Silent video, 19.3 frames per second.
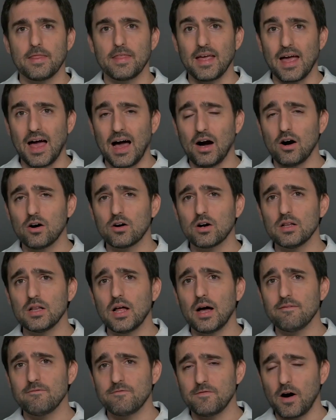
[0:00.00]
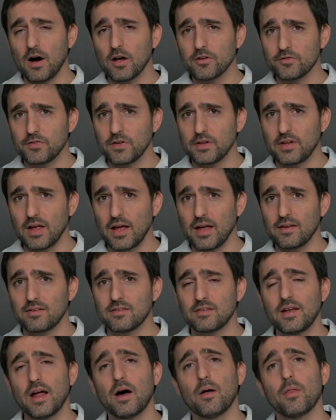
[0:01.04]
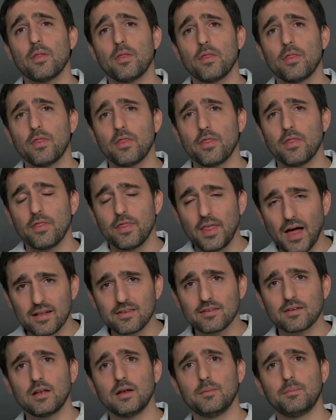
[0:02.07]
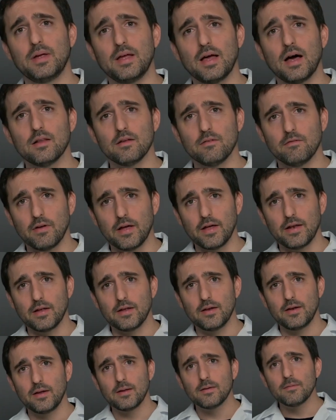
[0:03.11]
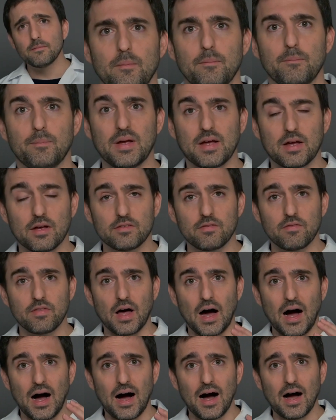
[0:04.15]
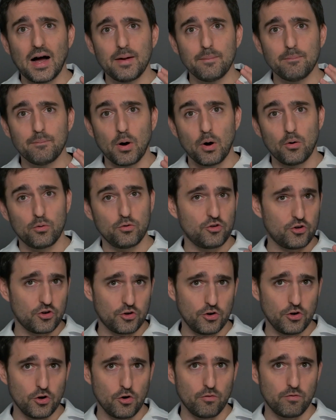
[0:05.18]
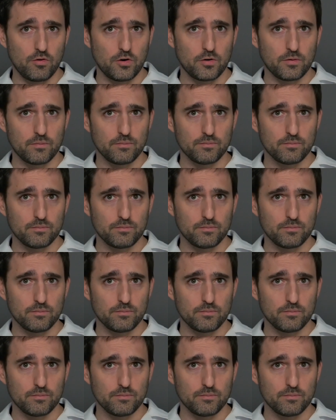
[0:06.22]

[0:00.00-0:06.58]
The alkaline phosphatase, now that's going to be elevated because of the high bone turnover.